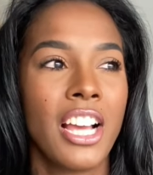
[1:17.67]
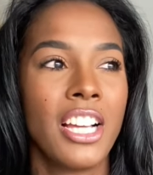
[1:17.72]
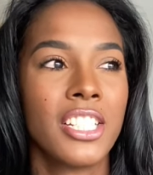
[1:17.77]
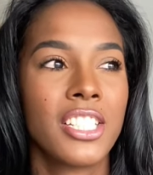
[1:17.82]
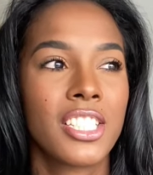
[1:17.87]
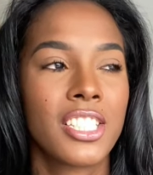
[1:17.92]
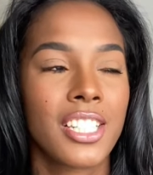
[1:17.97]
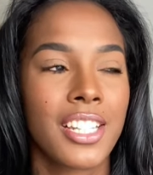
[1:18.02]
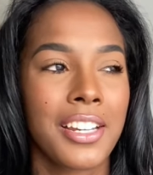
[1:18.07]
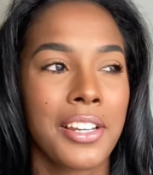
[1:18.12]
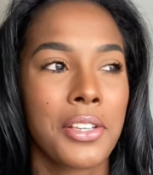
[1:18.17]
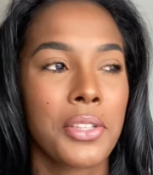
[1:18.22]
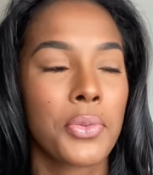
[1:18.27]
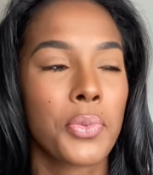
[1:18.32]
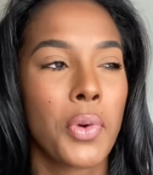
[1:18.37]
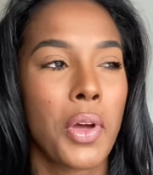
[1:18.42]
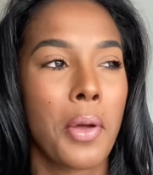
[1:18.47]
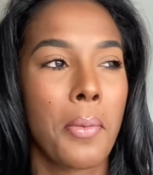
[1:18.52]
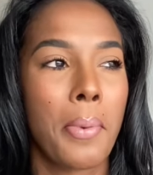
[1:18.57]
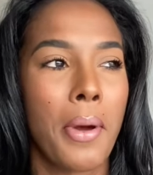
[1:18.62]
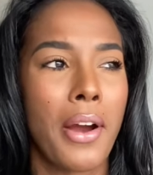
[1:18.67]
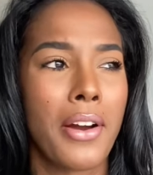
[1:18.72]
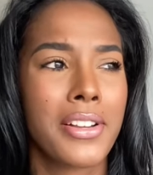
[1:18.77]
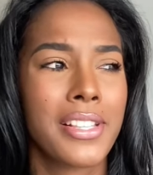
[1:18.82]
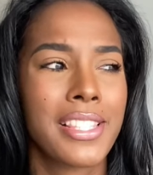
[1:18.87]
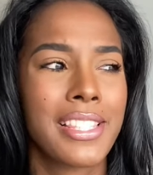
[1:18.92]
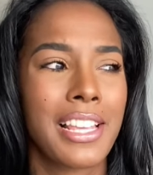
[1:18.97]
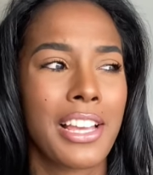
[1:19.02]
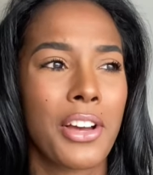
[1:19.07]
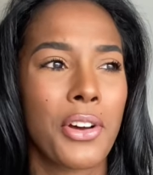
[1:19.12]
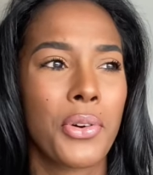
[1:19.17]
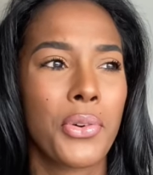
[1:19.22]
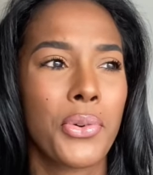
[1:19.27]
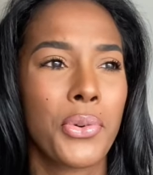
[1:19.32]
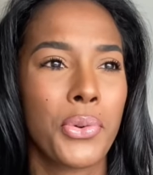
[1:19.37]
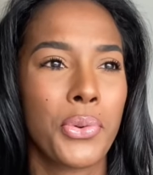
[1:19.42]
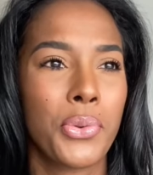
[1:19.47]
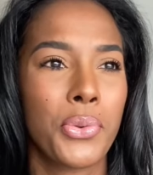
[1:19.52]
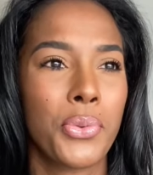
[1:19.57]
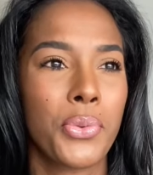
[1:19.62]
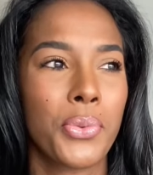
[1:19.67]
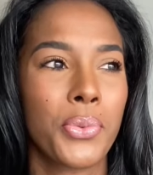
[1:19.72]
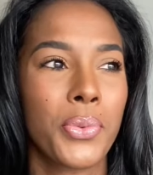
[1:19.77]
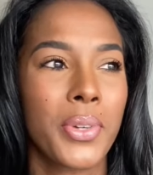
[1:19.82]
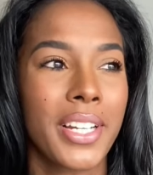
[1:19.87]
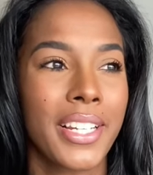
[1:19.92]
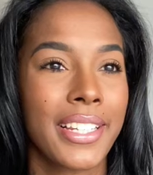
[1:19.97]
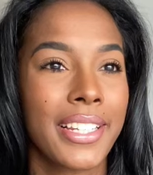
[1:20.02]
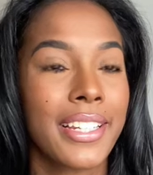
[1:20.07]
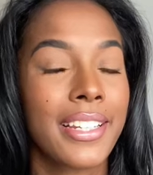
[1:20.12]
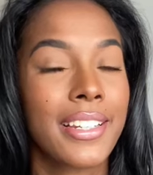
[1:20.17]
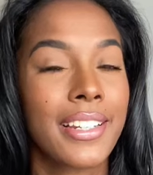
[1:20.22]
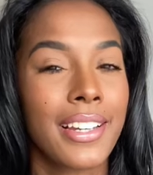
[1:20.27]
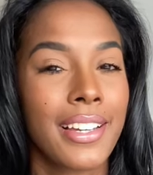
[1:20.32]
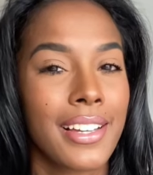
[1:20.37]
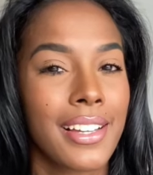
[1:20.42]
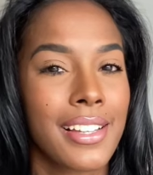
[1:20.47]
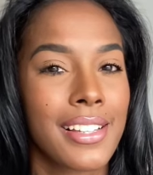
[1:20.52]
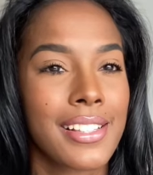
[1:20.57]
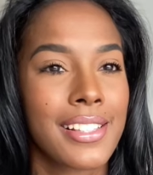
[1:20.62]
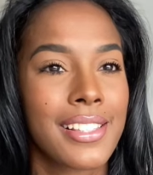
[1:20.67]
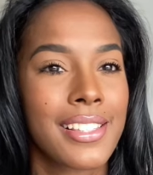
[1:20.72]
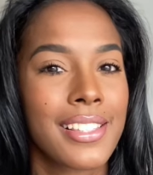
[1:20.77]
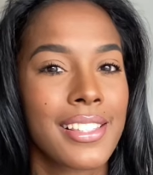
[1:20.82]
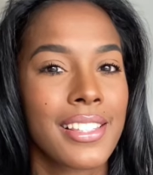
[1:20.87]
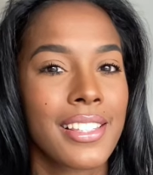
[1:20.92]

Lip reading: she is one person who really does